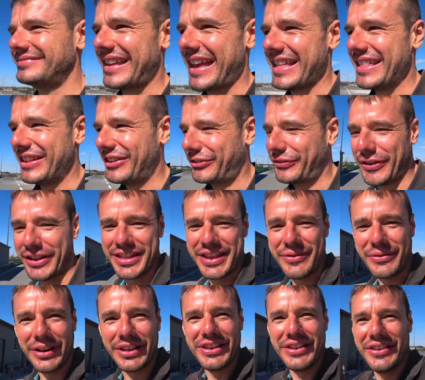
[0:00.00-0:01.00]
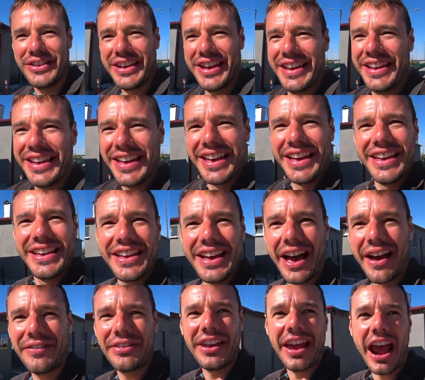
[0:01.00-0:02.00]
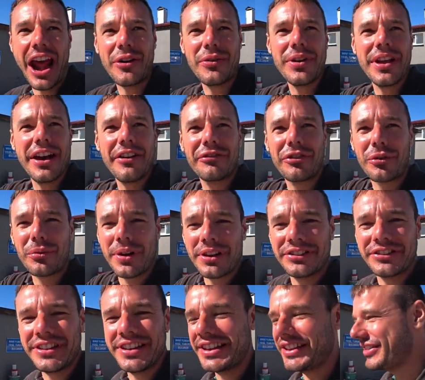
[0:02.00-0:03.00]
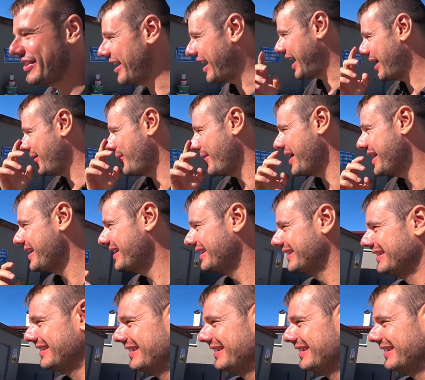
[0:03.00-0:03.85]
And it's funny when you have the area for resting in the highway,